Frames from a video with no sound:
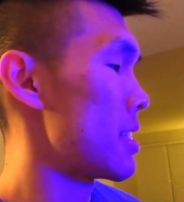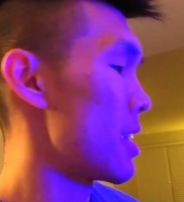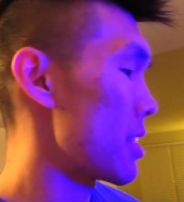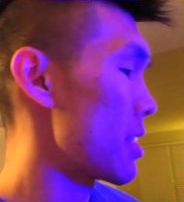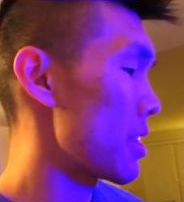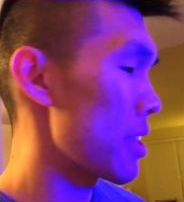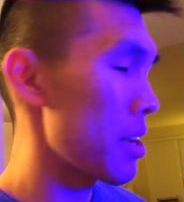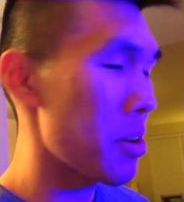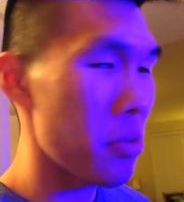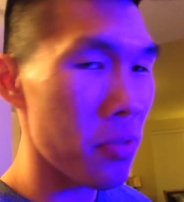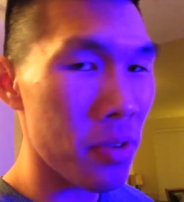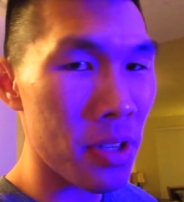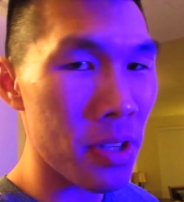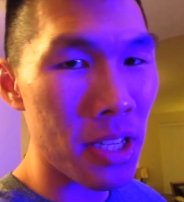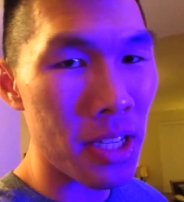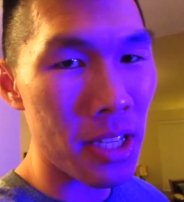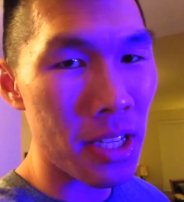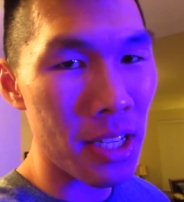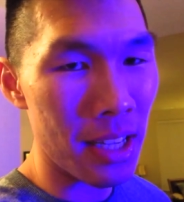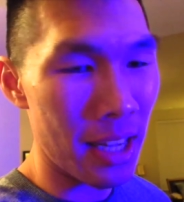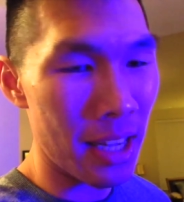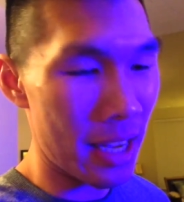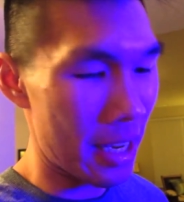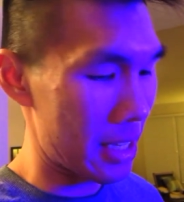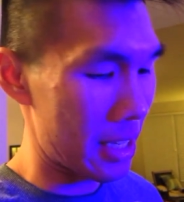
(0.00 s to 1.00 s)
Nothing
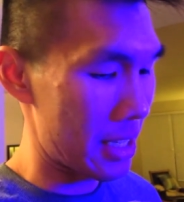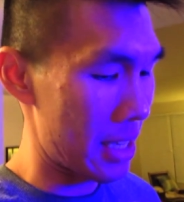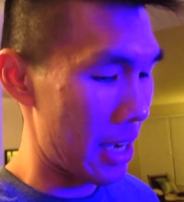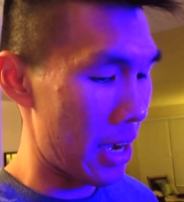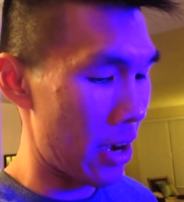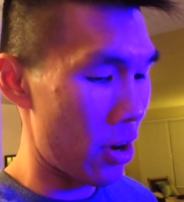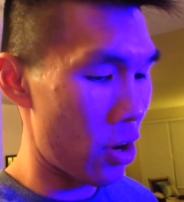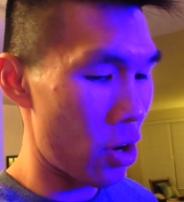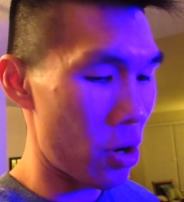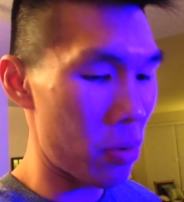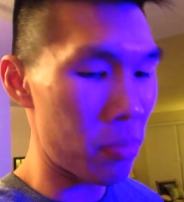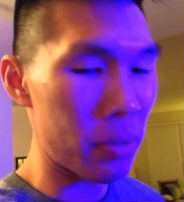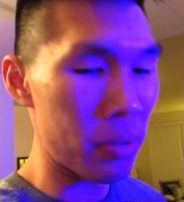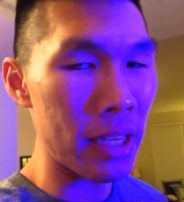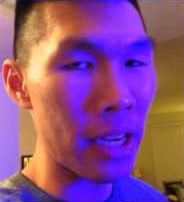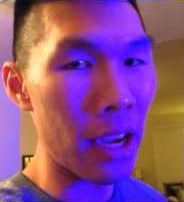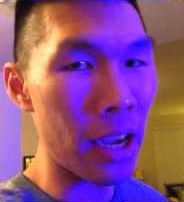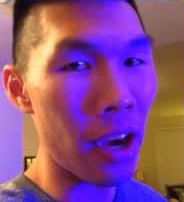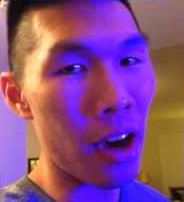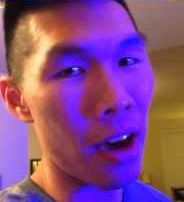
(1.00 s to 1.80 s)
was like terribly